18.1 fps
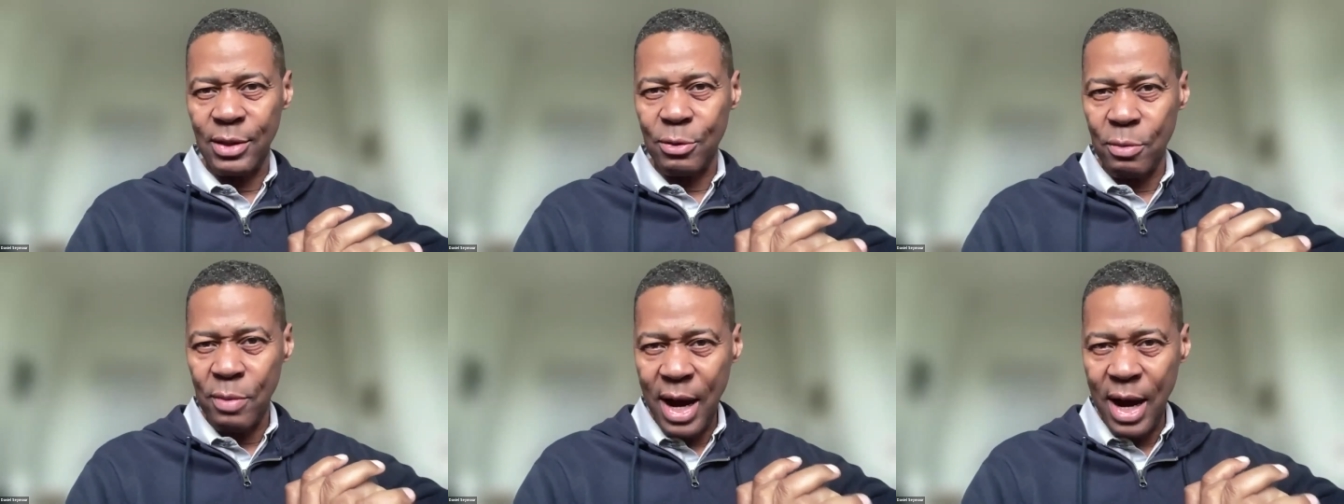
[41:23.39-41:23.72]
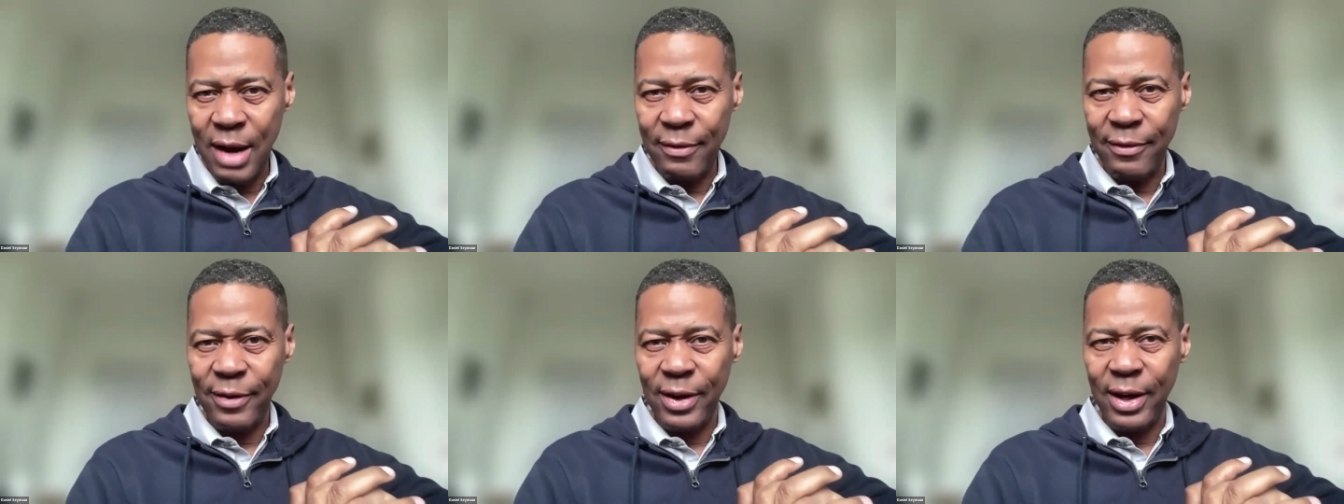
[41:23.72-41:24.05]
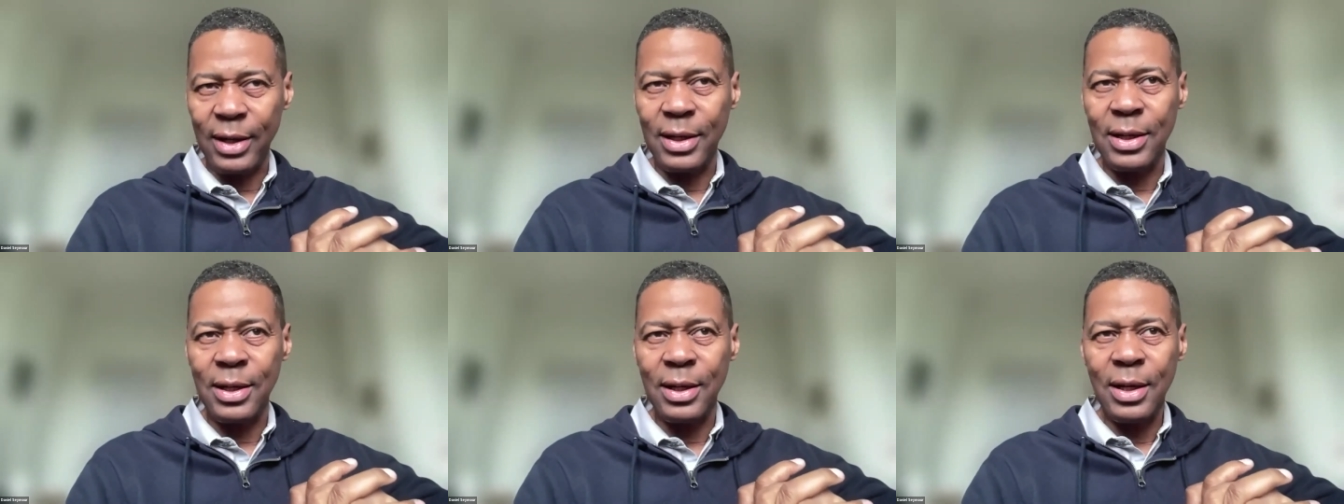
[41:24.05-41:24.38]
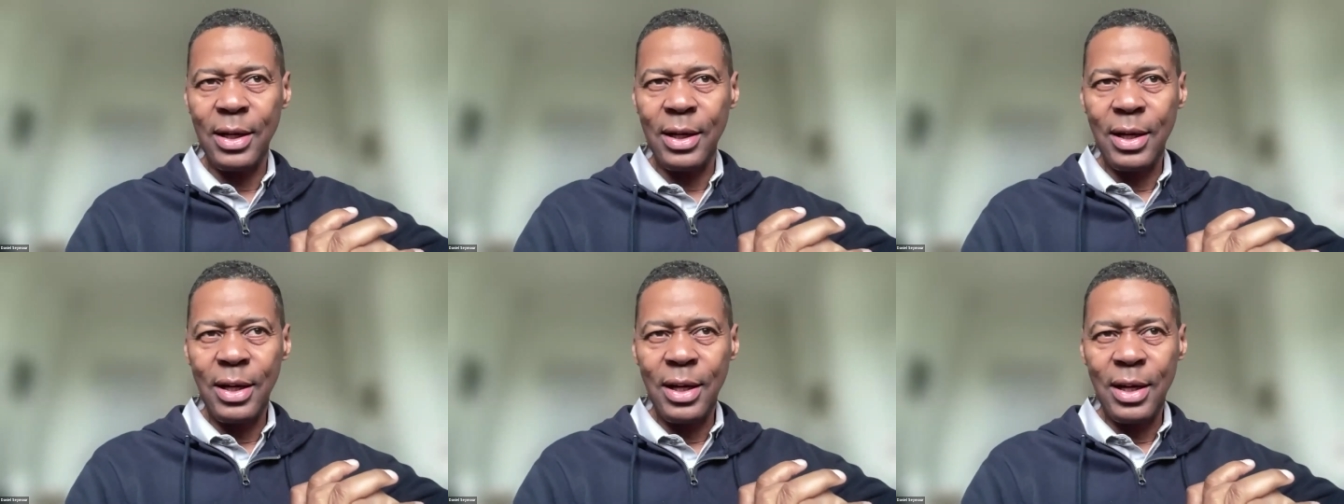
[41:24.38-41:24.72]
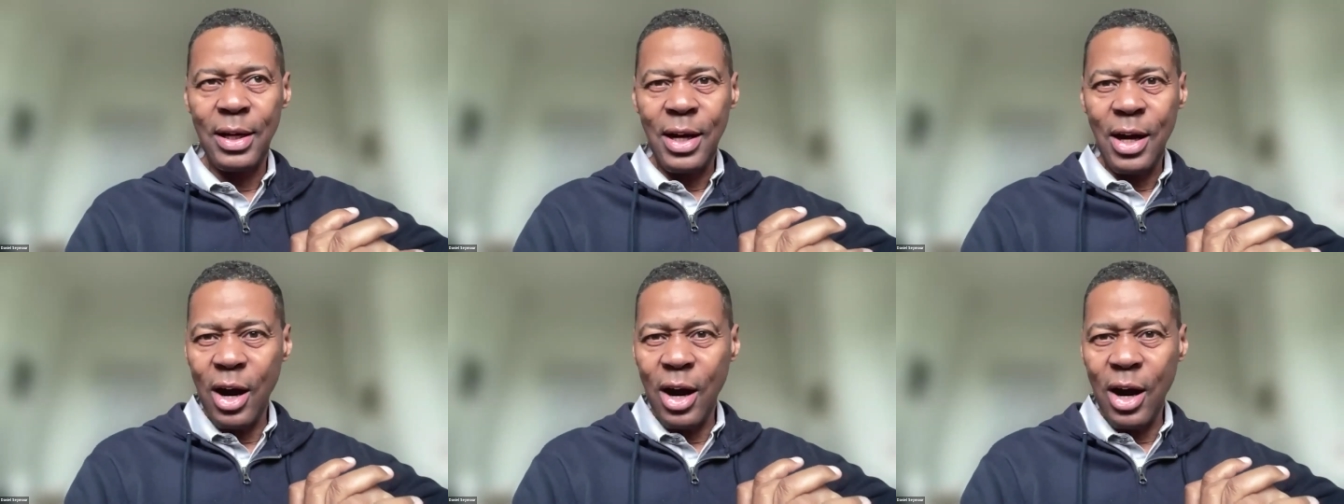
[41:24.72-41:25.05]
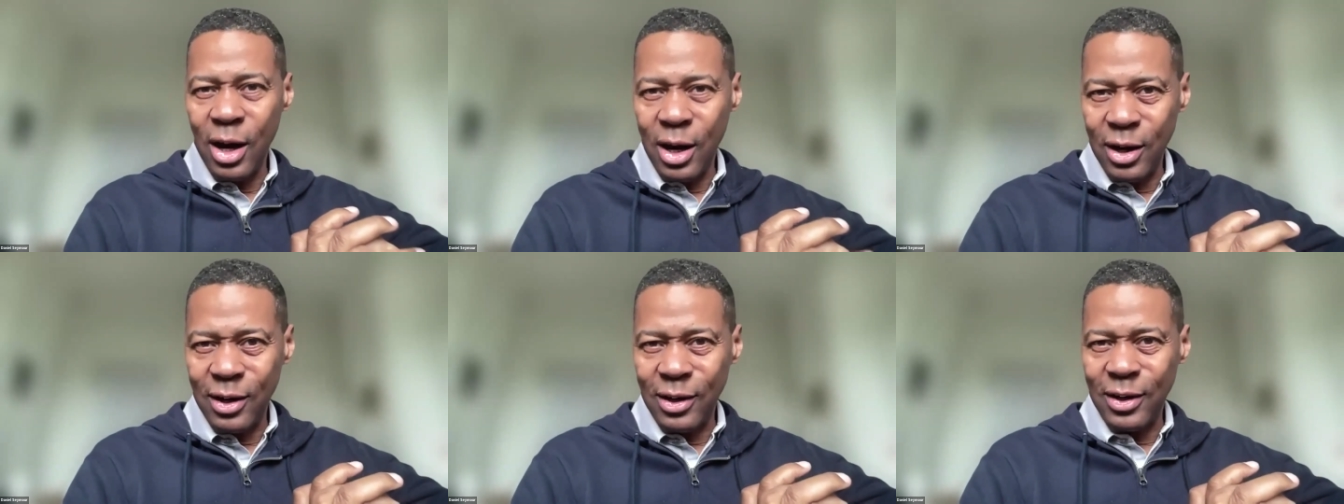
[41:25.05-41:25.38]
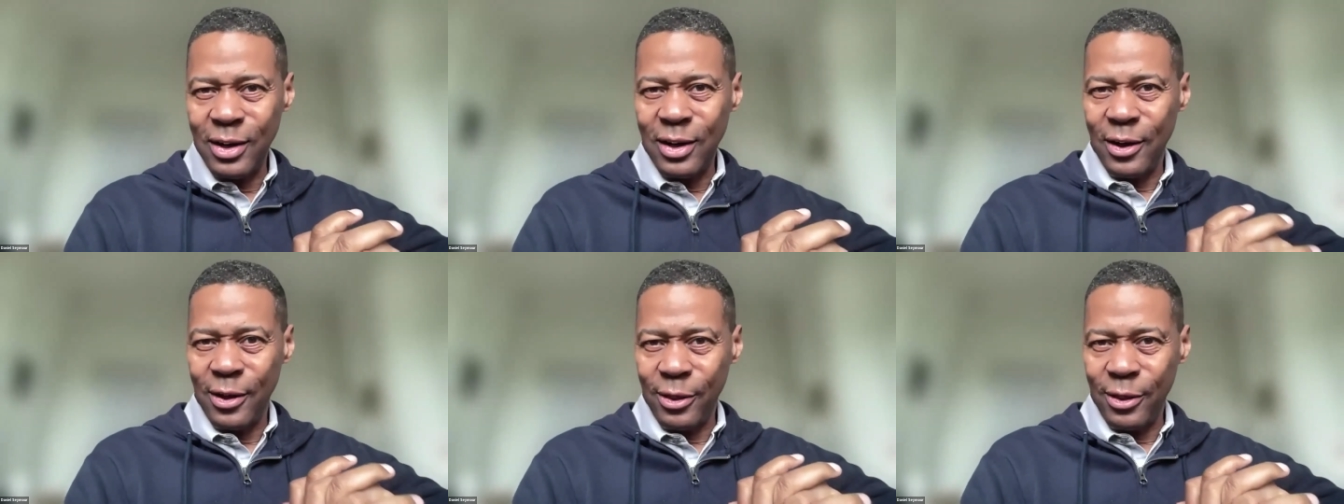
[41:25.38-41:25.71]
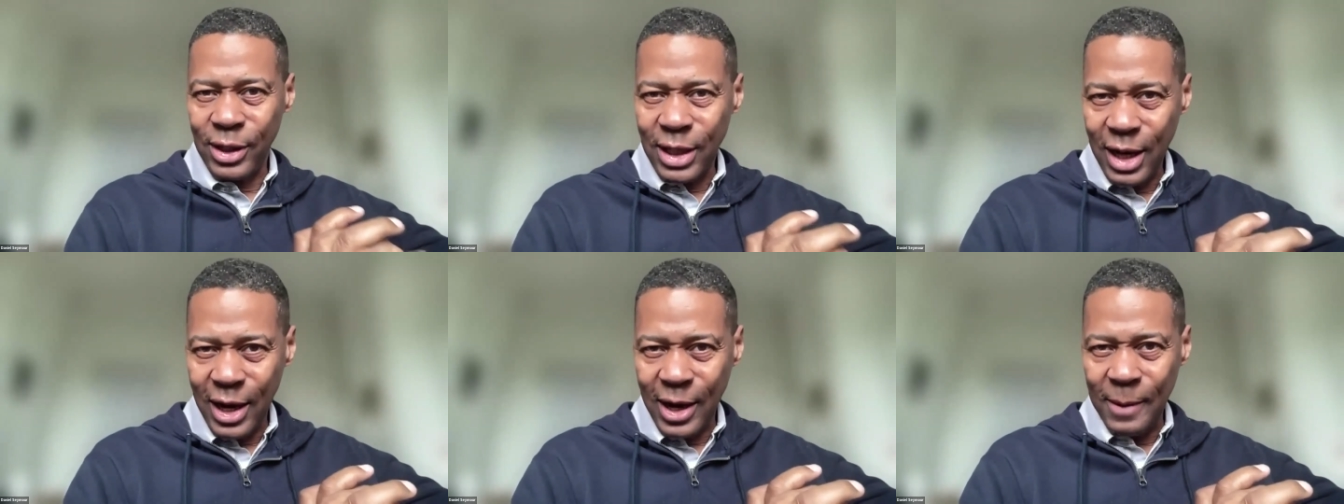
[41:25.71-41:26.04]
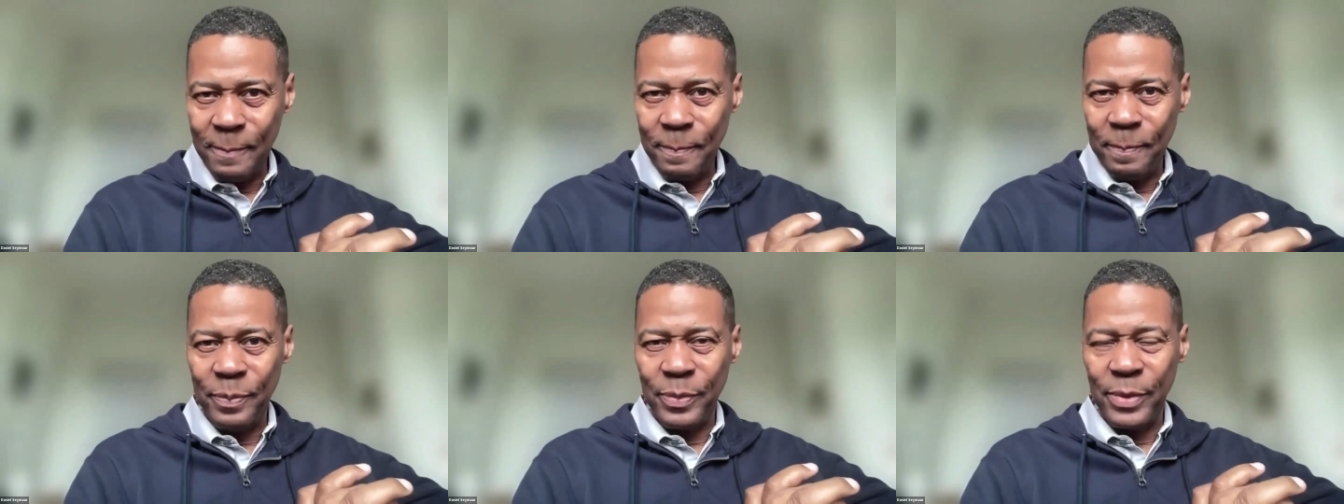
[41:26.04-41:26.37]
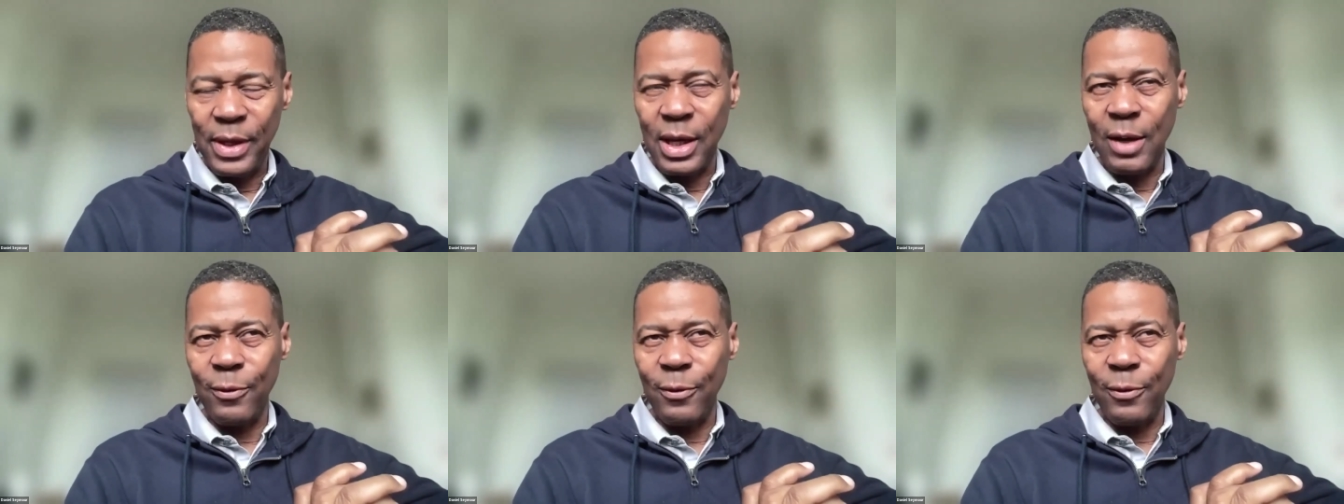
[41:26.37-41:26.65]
is relevant all the time.